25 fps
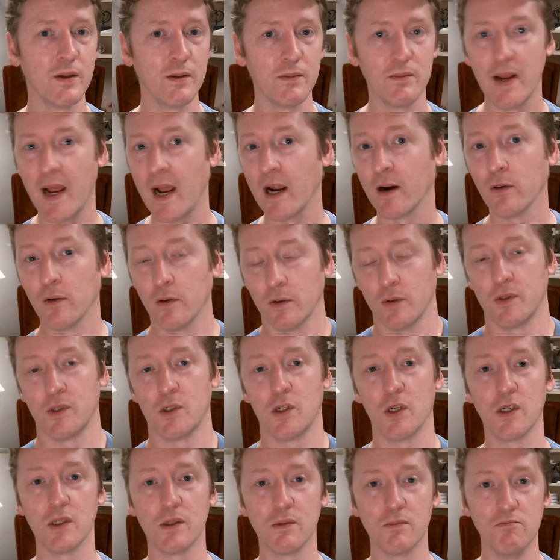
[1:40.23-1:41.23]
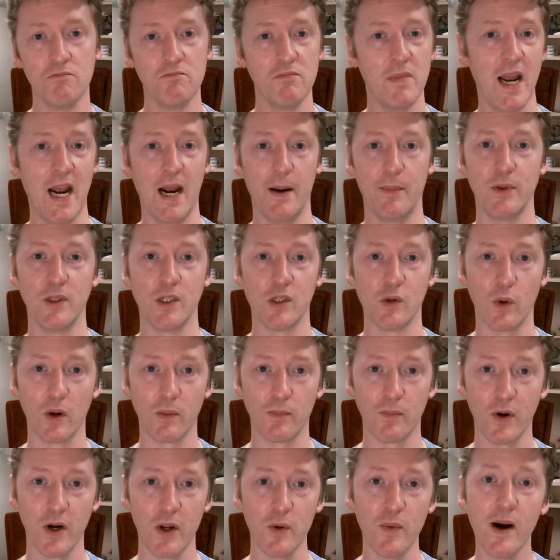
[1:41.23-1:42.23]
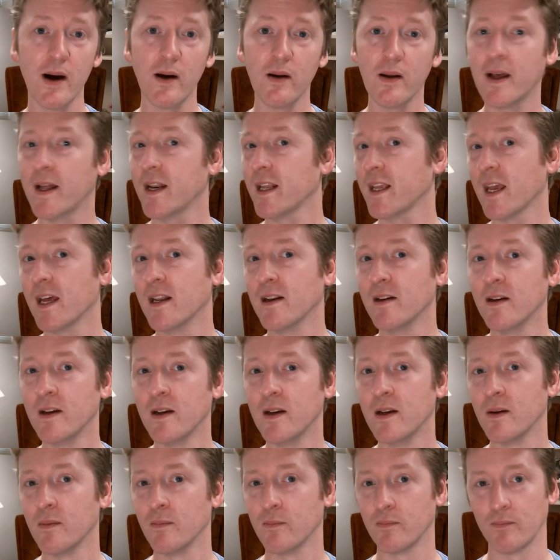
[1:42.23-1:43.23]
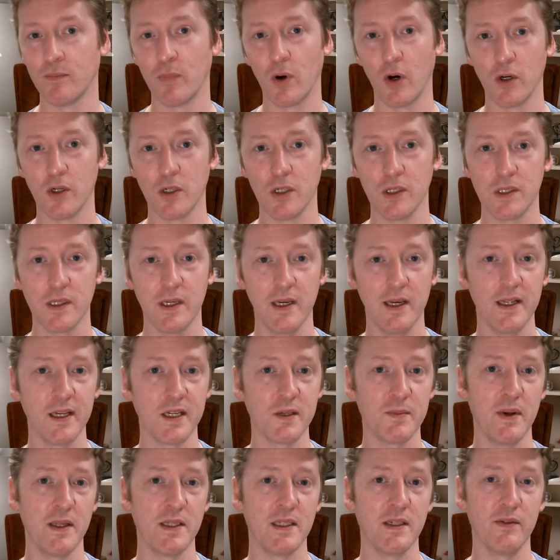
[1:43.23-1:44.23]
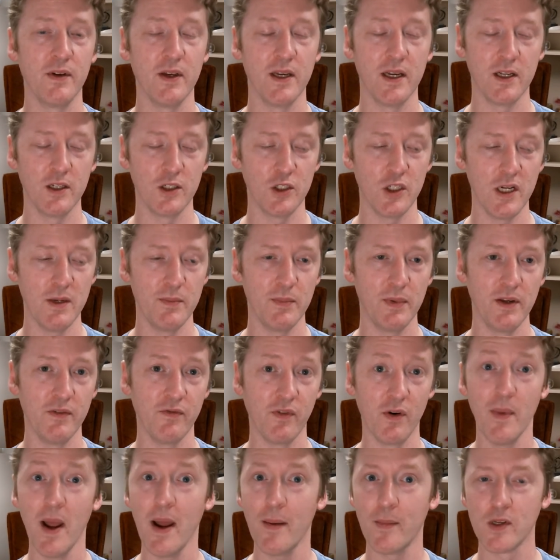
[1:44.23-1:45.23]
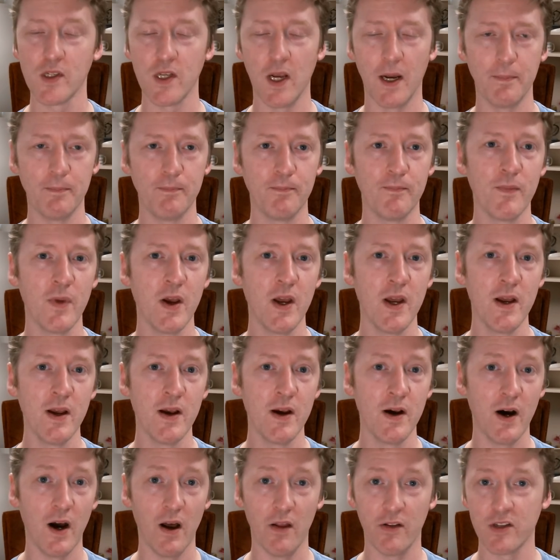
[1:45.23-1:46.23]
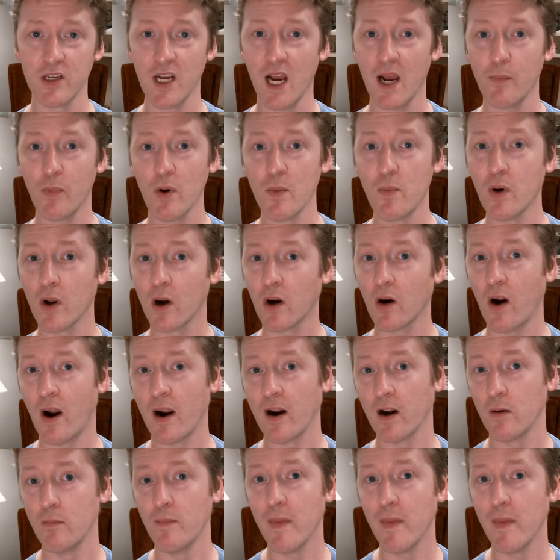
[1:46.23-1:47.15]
Agarose just happens to work pretty well, and again, purchased inexpensively and cheaply from Amazon. On the top, we put our iron